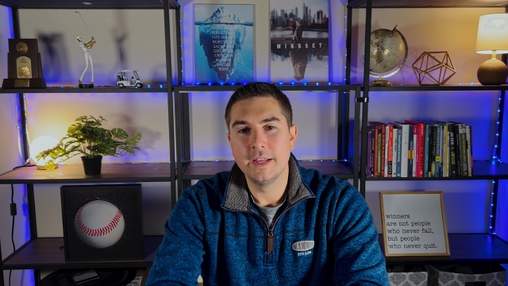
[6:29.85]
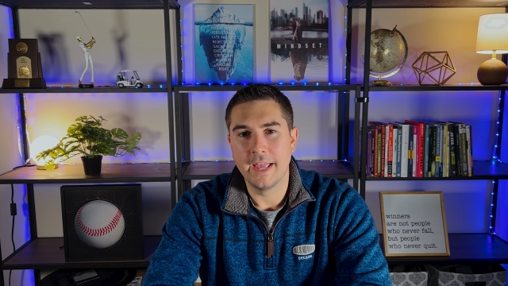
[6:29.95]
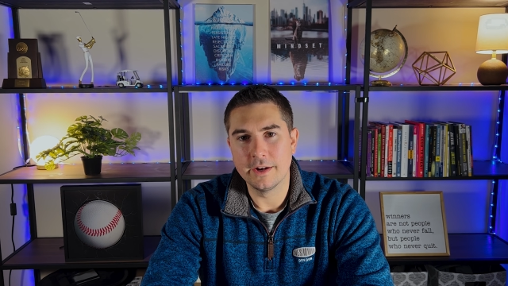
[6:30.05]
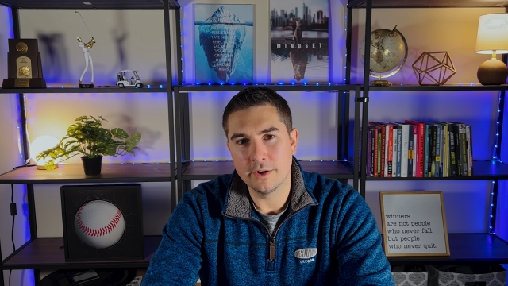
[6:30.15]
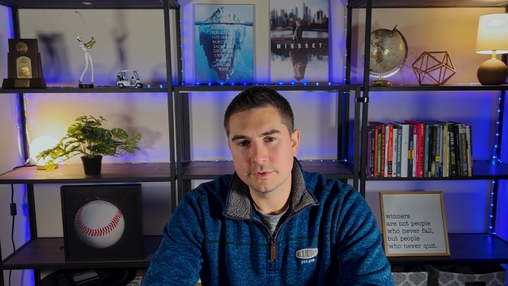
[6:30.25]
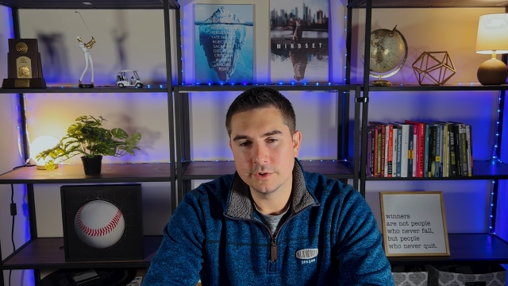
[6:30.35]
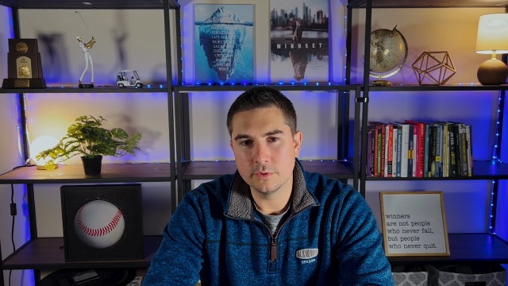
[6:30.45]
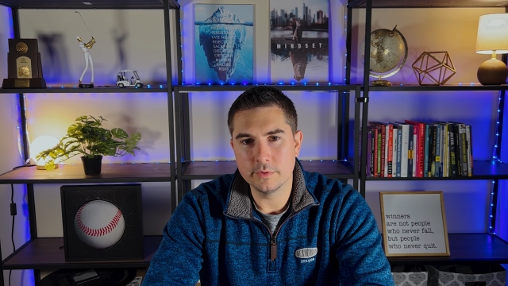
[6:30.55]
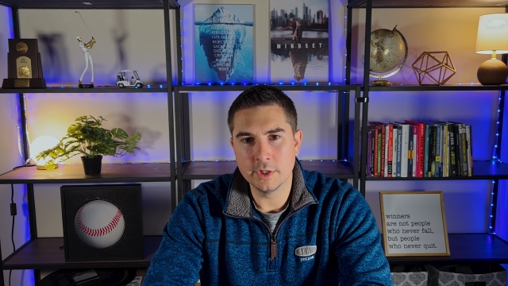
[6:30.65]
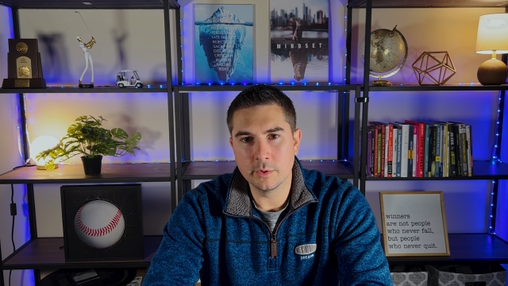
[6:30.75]
And
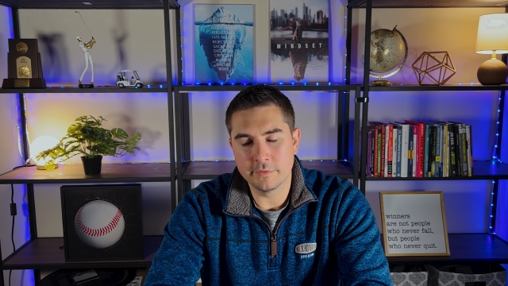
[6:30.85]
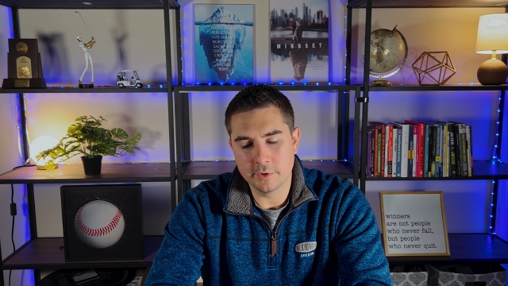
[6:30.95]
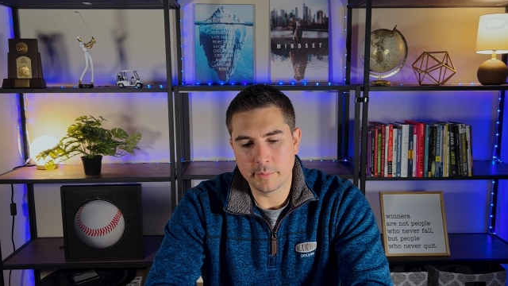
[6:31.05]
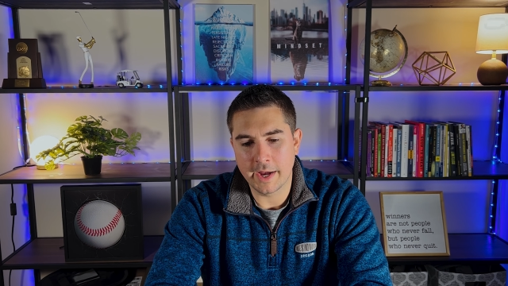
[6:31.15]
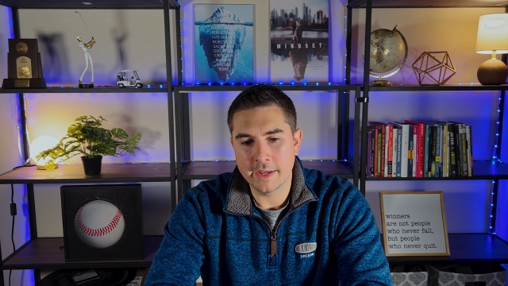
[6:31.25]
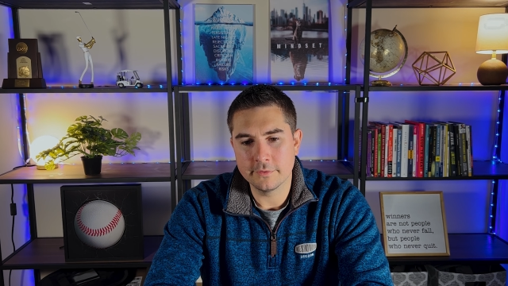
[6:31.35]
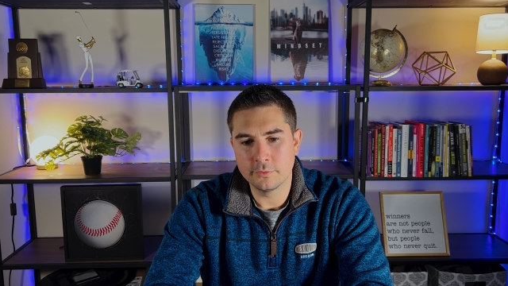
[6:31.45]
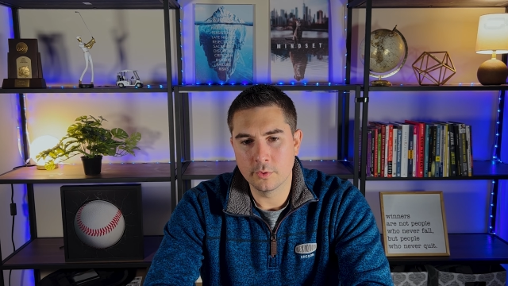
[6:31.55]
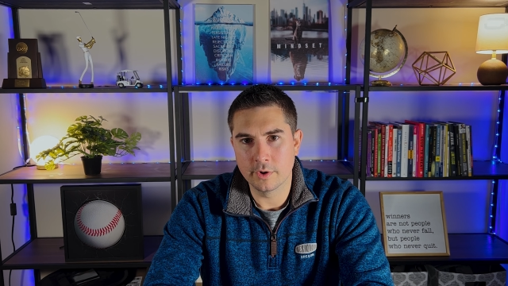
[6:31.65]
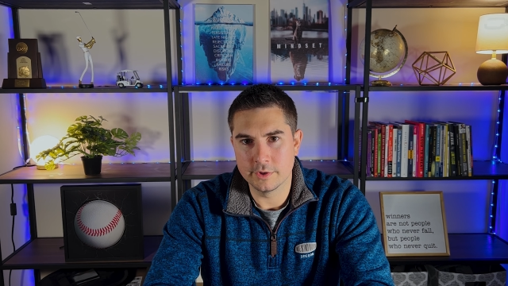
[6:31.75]
also, if you're buying
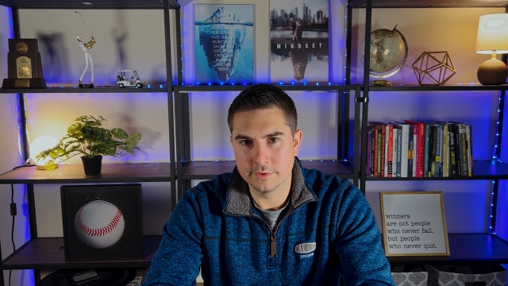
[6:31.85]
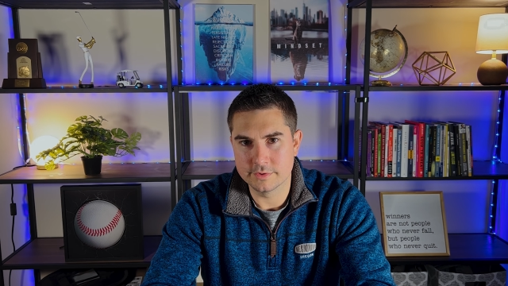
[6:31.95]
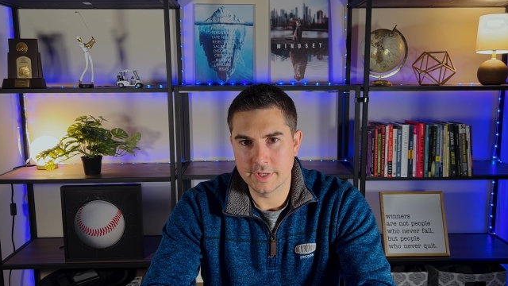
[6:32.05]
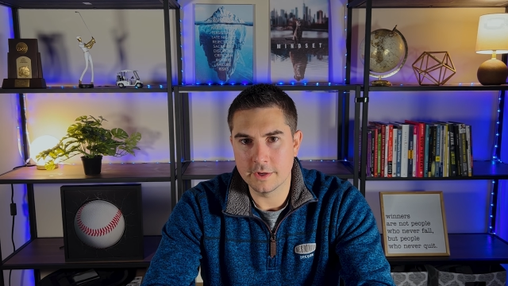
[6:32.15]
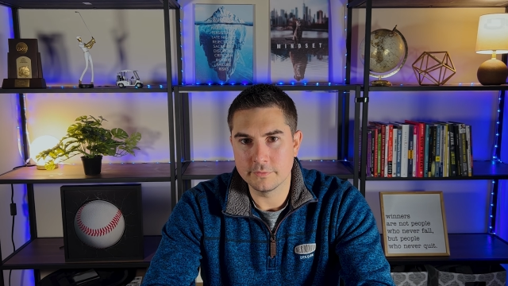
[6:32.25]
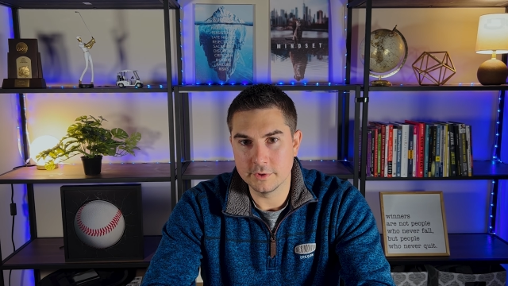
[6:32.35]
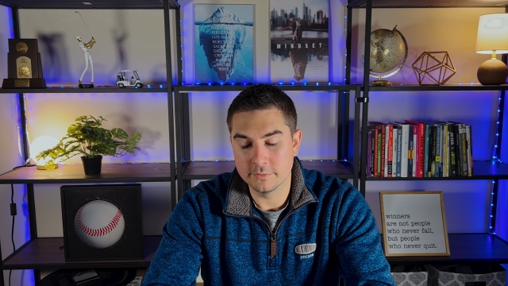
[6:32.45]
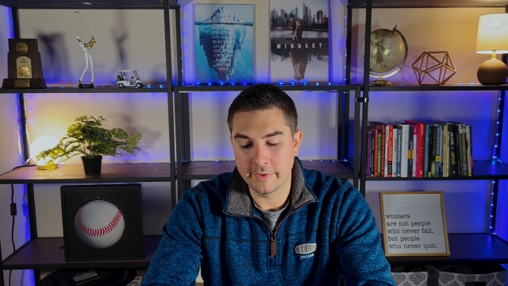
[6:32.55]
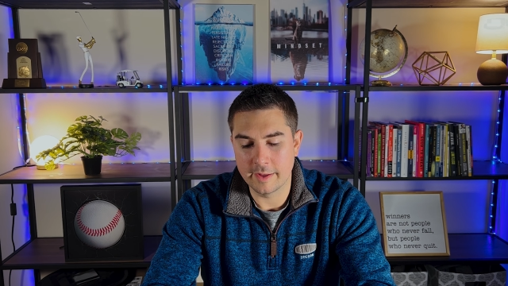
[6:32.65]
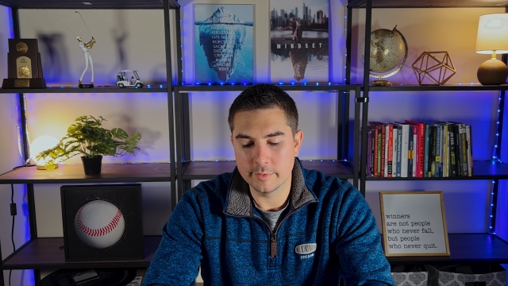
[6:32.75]
for yourself and your
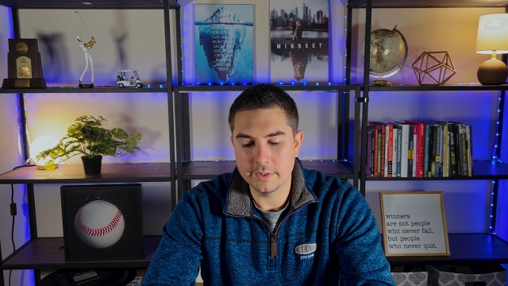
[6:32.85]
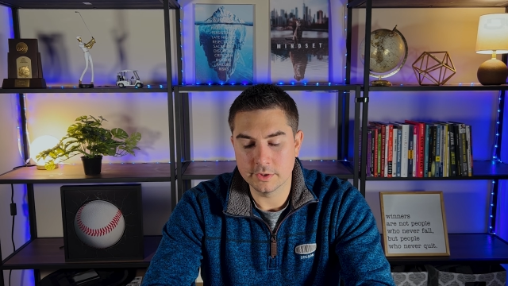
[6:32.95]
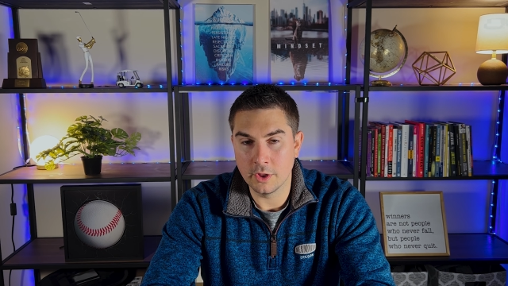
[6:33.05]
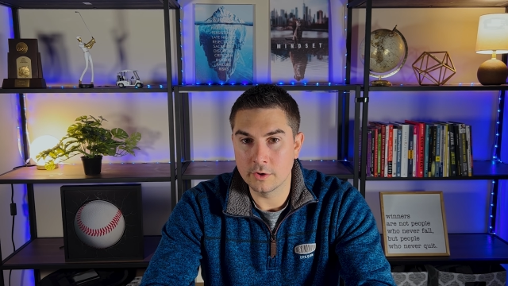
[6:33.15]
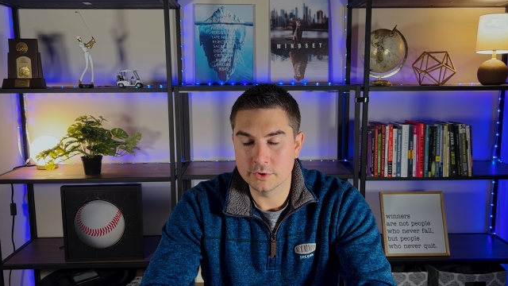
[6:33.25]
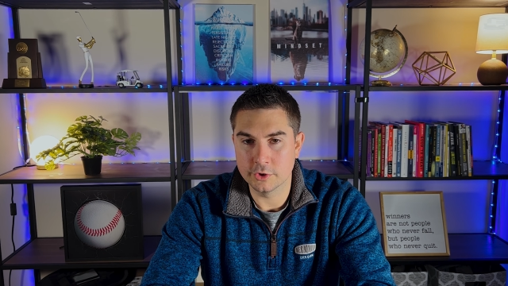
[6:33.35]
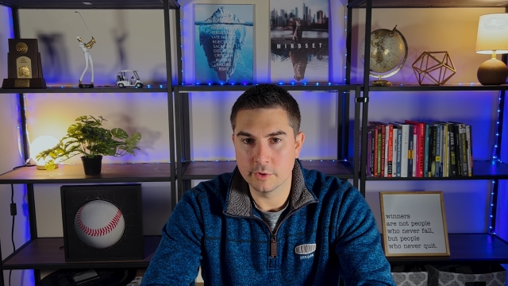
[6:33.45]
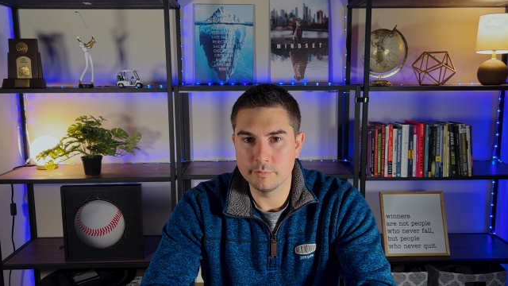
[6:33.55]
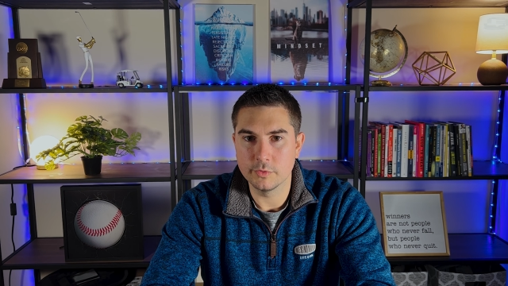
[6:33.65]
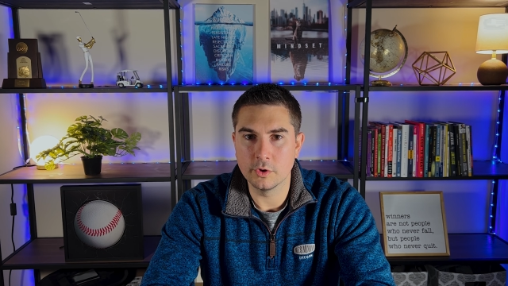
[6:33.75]
family
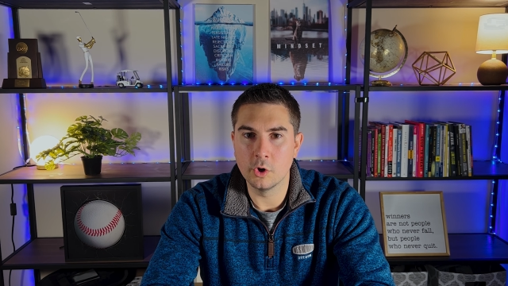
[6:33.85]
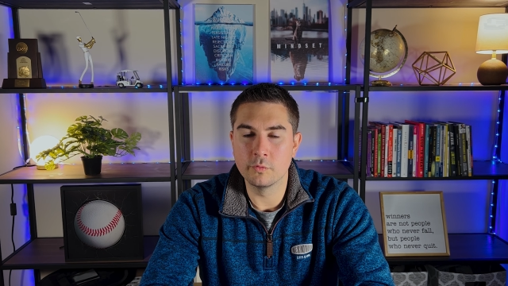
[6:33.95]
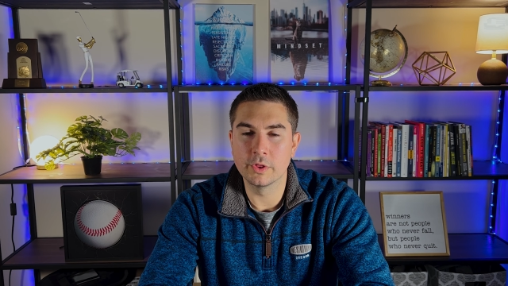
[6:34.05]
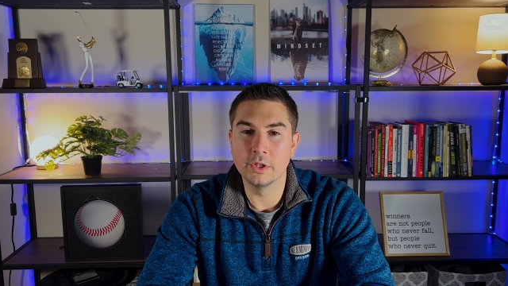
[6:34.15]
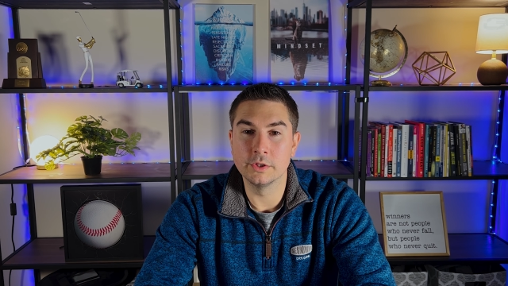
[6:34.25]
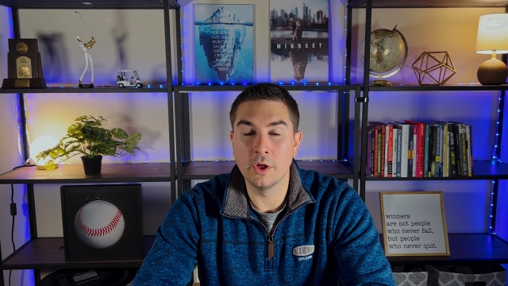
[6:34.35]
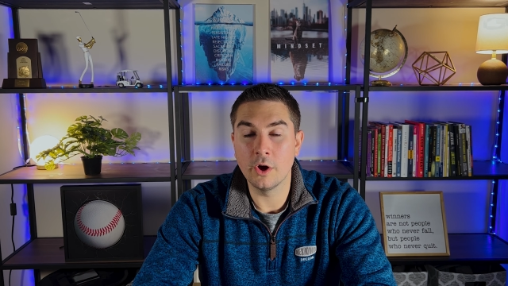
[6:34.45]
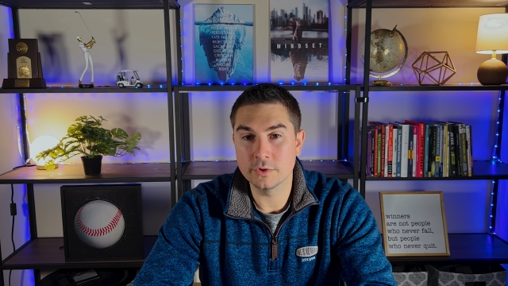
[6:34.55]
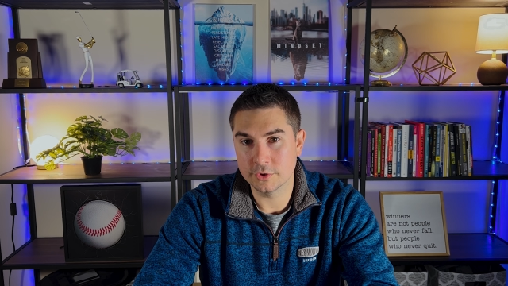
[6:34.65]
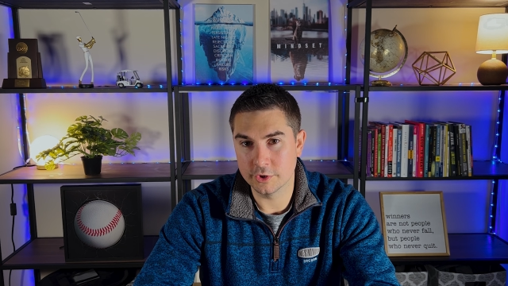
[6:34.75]
long-term, over the
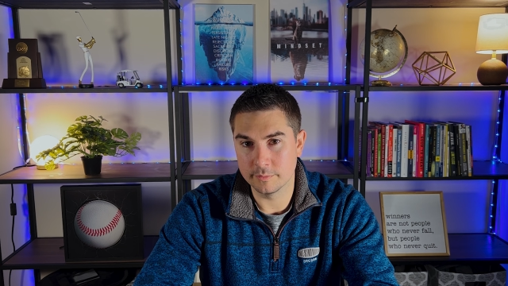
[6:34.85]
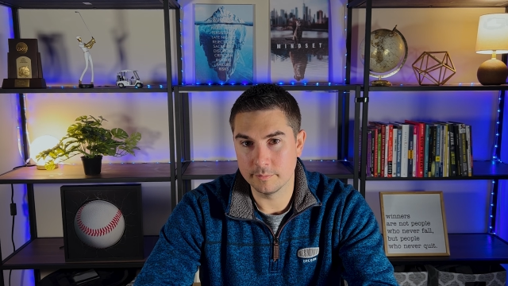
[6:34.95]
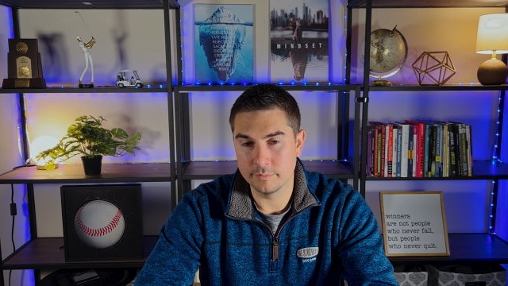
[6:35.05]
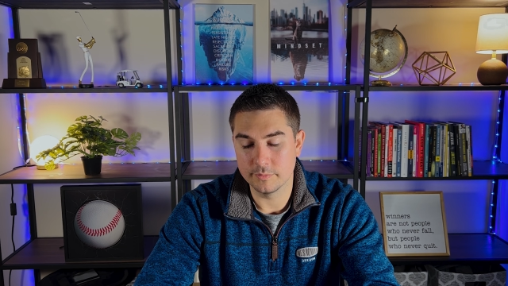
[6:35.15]
long term,